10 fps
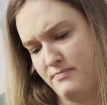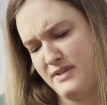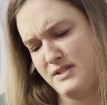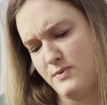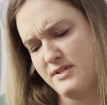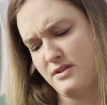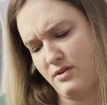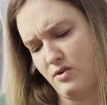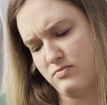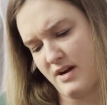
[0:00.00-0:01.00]
This one's in a
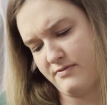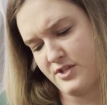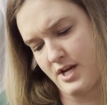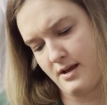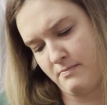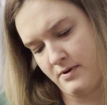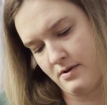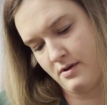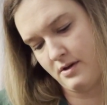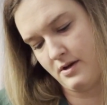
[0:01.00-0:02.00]
little rough shape.
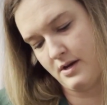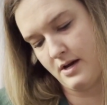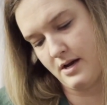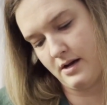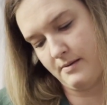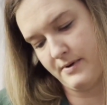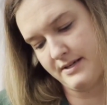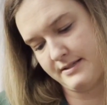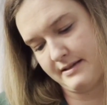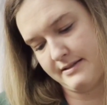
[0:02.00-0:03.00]
but it
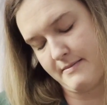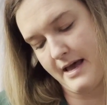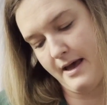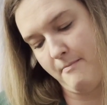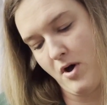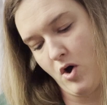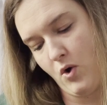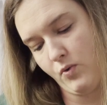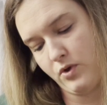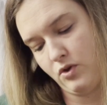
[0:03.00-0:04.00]
says
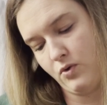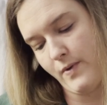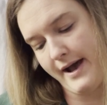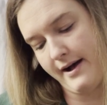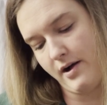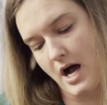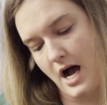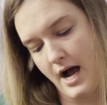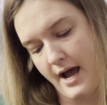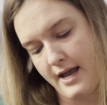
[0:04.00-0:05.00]

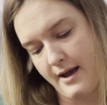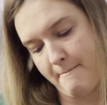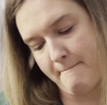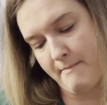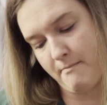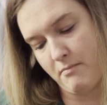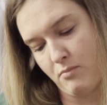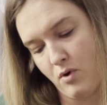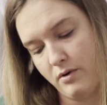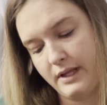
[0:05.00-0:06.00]
M-O-U-L-I, a
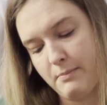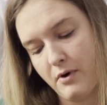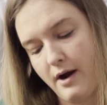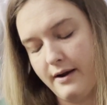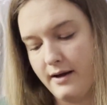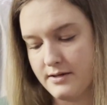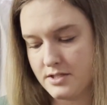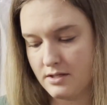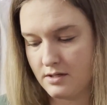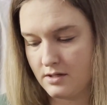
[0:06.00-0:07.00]
moly product.
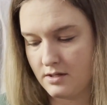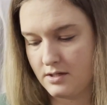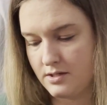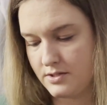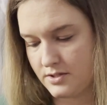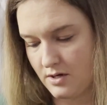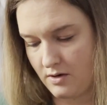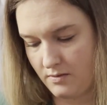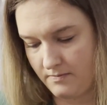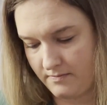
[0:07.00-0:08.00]

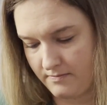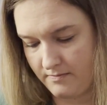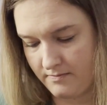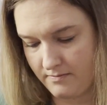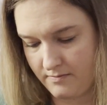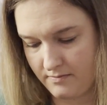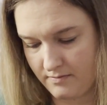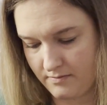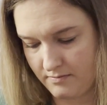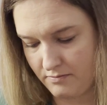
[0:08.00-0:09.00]
So
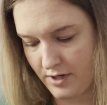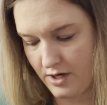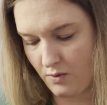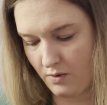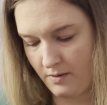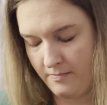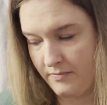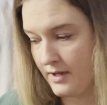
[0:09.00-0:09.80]
pretty cool.